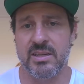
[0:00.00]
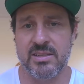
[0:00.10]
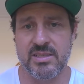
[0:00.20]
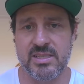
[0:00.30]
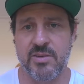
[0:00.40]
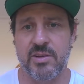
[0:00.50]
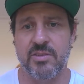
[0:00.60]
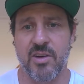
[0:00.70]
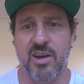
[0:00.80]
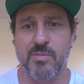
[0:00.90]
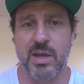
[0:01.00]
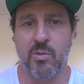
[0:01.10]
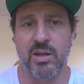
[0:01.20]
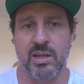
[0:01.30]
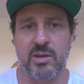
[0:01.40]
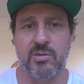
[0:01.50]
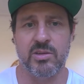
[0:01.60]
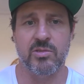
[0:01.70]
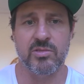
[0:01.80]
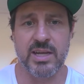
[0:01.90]
is a 75 megawatt liquid
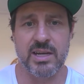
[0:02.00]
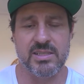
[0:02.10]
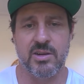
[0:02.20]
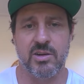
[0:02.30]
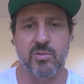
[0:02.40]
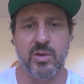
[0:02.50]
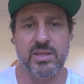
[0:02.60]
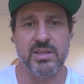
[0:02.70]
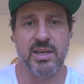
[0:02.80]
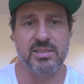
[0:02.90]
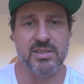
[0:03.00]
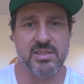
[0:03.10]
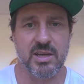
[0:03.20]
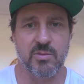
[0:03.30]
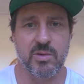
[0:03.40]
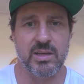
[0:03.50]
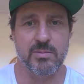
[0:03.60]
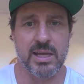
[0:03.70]
cooled data center in West Texas that we